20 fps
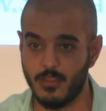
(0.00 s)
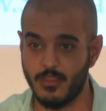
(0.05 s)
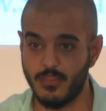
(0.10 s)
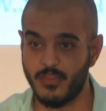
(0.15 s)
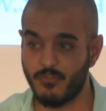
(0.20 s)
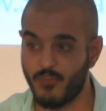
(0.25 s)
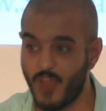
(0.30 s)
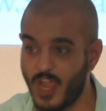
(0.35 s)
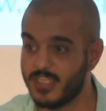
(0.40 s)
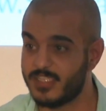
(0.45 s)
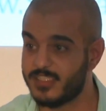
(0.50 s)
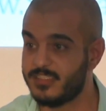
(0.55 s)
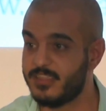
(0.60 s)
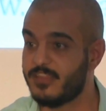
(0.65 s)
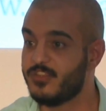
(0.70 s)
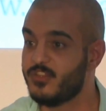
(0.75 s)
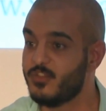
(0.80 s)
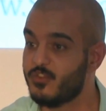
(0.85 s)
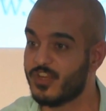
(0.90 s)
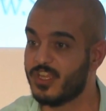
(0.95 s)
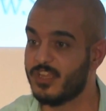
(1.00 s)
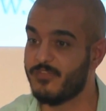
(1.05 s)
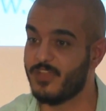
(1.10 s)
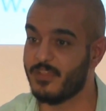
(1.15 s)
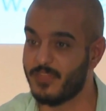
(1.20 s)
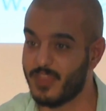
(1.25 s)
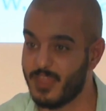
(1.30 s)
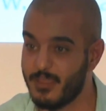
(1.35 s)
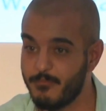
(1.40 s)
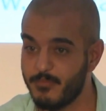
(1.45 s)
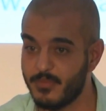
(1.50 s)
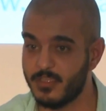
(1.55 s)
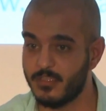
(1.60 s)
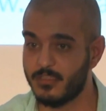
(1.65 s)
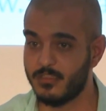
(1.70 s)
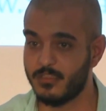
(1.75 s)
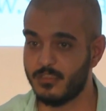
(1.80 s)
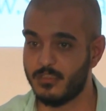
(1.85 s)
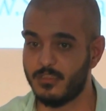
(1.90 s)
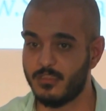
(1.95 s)
the rights that you're giving them?
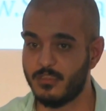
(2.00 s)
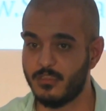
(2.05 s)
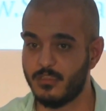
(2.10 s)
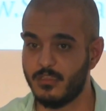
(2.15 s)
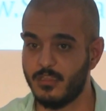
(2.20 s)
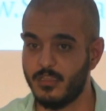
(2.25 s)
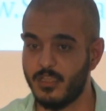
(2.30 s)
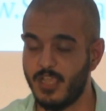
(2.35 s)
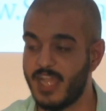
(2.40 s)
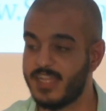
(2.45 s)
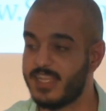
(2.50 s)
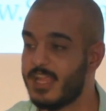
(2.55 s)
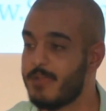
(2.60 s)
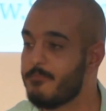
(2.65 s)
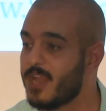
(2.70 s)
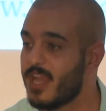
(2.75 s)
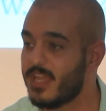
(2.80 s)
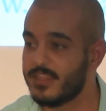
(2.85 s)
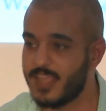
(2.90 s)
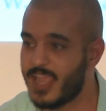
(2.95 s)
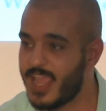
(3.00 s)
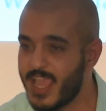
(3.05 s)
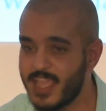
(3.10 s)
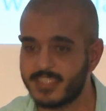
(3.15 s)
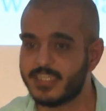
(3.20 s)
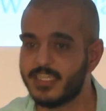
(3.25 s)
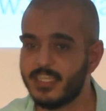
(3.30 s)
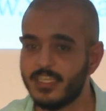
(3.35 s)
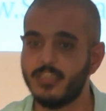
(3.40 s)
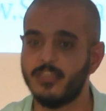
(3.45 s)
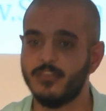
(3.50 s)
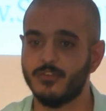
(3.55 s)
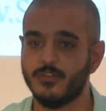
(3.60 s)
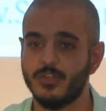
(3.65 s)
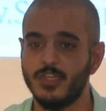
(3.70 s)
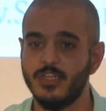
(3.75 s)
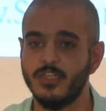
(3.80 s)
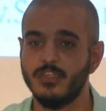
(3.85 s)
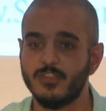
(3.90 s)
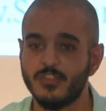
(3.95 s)
And I'm not asking you
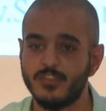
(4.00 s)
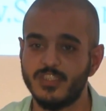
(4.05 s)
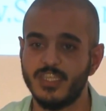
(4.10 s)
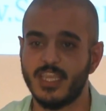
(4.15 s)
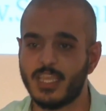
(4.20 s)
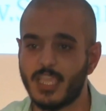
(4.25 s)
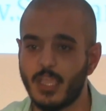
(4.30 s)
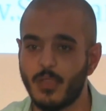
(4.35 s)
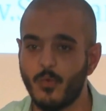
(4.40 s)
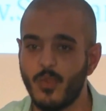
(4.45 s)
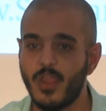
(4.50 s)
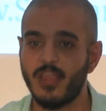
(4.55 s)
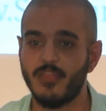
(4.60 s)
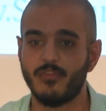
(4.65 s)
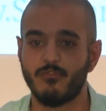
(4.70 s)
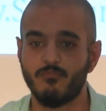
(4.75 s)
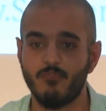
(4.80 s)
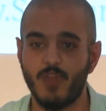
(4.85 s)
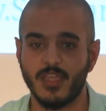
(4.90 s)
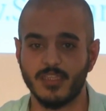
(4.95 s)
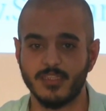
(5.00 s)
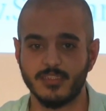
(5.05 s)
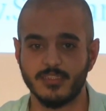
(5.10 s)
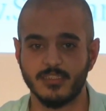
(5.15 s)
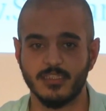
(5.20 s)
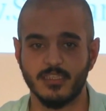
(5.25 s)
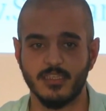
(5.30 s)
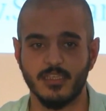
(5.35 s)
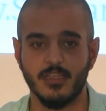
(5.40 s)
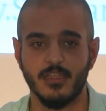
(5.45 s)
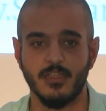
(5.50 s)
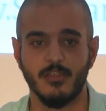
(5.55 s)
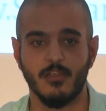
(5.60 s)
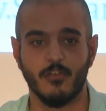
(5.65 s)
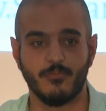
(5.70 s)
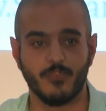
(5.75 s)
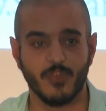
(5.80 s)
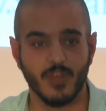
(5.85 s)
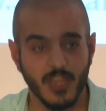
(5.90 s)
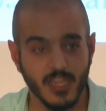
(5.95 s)
to take away the rights
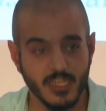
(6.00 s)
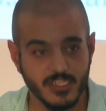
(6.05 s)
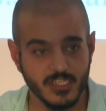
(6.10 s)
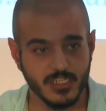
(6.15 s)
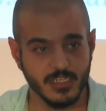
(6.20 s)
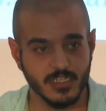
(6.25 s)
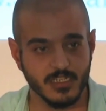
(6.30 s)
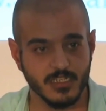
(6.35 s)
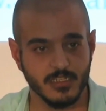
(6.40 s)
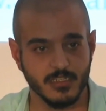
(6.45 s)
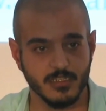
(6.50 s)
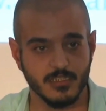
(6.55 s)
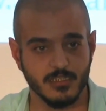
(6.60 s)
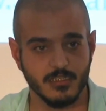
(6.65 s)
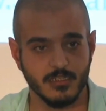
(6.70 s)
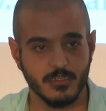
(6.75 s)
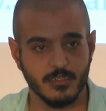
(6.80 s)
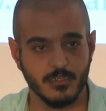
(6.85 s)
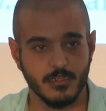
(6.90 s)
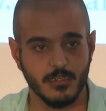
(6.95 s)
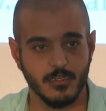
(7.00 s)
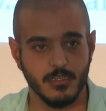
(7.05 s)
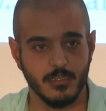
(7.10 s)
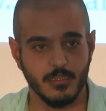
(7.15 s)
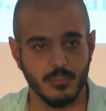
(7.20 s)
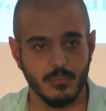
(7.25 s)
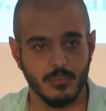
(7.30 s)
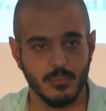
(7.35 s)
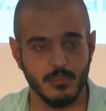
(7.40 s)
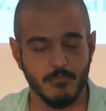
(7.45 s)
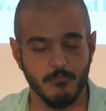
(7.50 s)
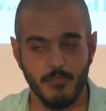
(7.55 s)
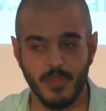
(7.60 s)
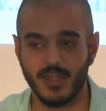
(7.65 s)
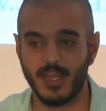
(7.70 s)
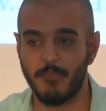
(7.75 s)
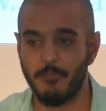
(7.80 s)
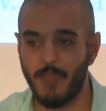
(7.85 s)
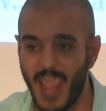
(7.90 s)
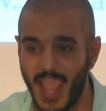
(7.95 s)
of religion,
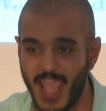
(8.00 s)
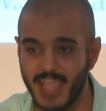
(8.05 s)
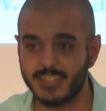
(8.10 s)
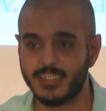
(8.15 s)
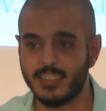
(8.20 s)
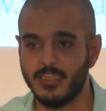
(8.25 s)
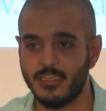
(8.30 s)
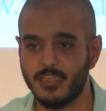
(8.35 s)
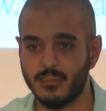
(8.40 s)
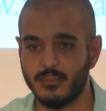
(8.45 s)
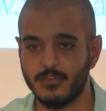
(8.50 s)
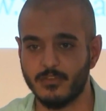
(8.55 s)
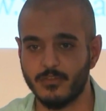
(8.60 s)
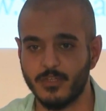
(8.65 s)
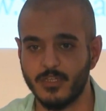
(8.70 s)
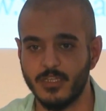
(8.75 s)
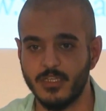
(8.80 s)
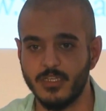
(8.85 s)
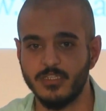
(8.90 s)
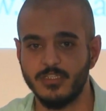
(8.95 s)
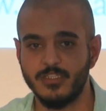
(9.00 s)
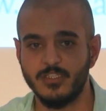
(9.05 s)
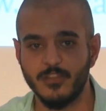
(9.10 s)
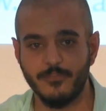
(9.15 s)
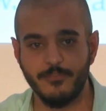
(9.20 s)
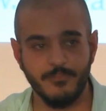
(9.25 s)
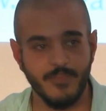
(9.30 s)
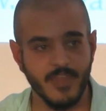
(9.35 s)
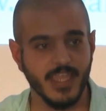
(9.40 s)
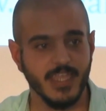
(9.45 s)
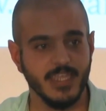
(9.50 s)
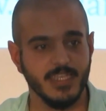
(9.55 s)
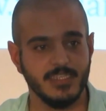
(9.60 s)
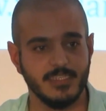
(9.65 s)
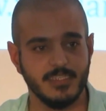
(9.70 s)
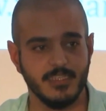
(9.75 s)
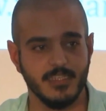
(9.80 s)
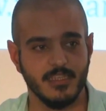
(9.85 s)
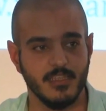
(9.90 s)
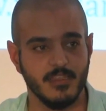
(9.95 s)
but I'm asking you to
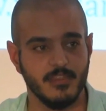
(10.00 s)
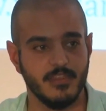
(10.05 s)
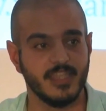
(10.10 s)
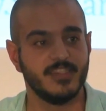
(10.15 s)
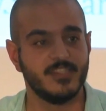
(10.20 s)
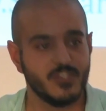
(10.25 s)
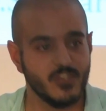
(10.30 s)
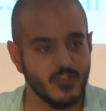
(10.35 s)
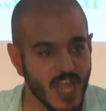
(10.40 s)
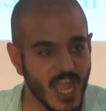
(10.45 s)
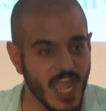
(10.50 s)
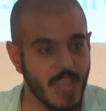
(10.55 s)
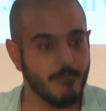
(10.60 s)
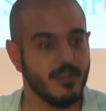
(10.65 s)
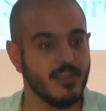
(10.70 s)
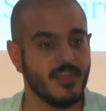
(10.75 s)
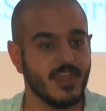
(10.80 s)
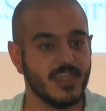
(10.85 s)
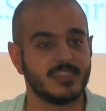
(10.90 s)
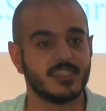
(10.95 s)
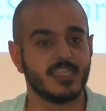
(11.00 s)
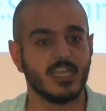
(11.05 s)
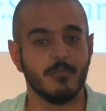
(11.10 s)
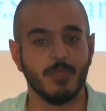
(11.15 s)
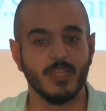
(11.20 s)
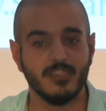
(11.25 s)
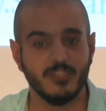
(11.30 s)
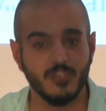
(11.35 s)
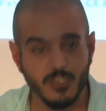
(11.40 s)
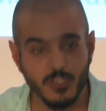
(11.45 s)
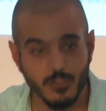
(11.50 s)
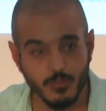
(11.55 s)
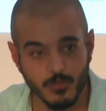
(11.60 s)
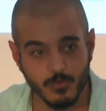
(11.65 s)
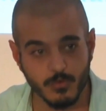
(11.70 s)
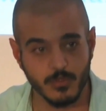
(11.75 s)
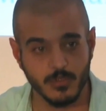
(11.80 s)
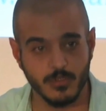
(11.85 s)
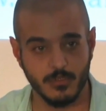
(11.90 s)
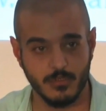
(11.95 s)
face that tsunami that's coming to
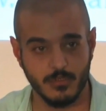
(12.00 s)
you